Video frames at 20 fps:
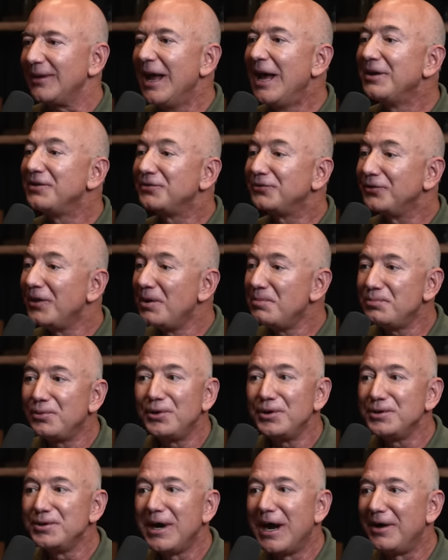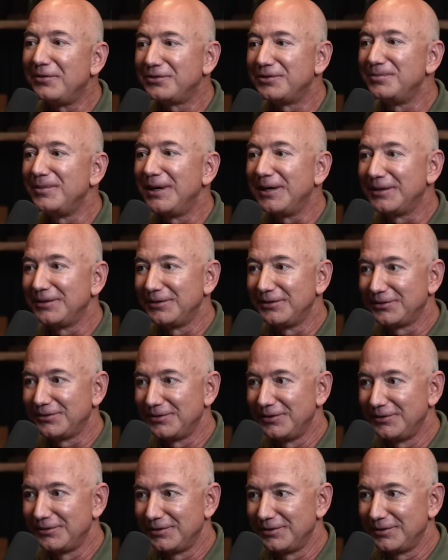At some point you have to make a
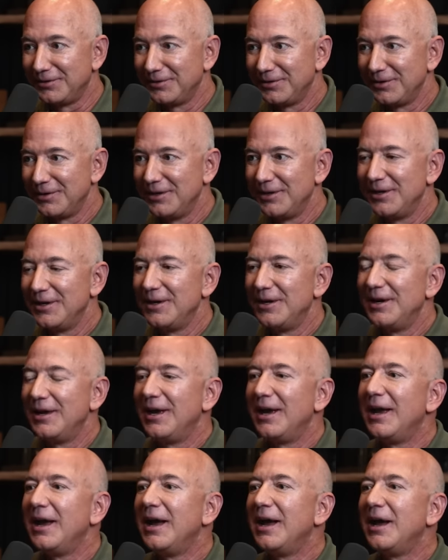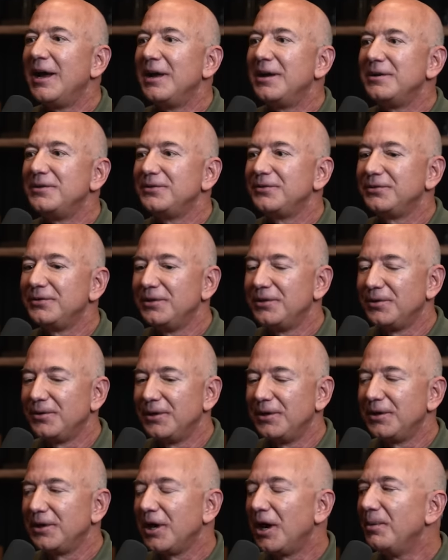decision. And, you know,
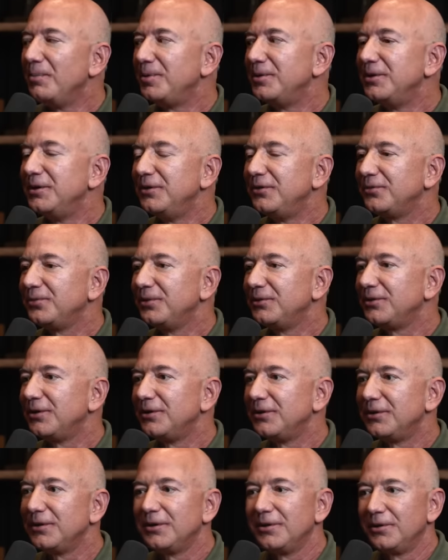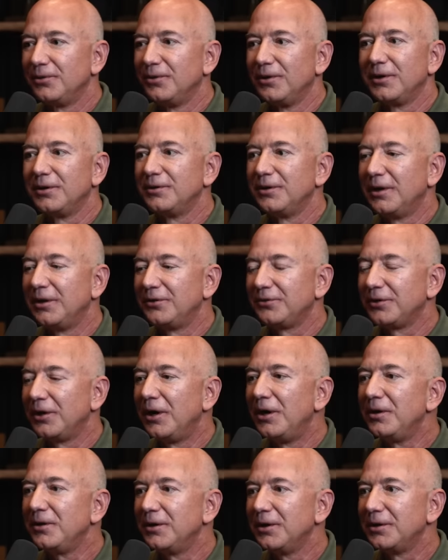in companies, we tend to organize
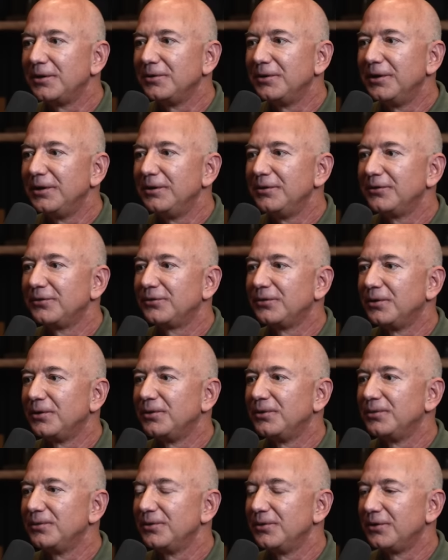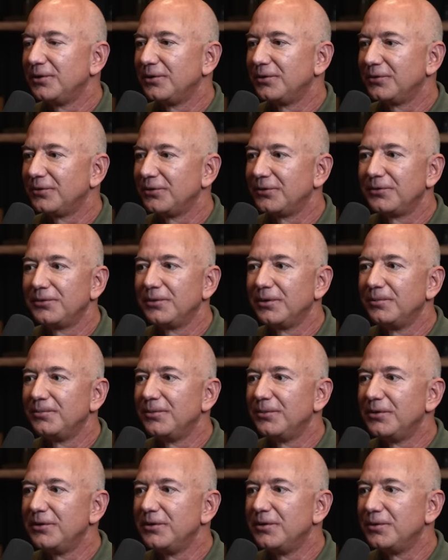hierarchically. So there's this,
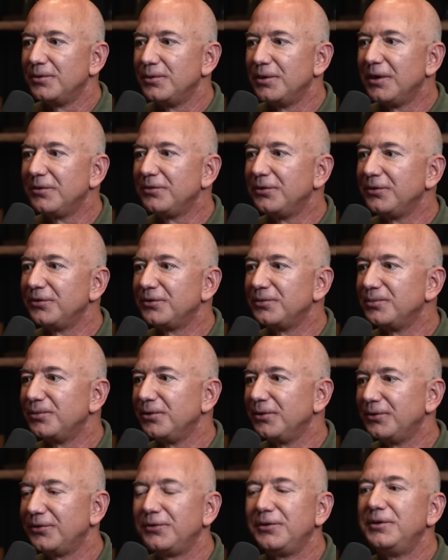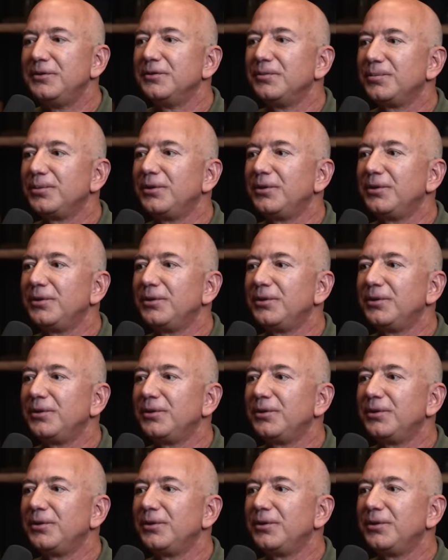you know, whoever's the more senior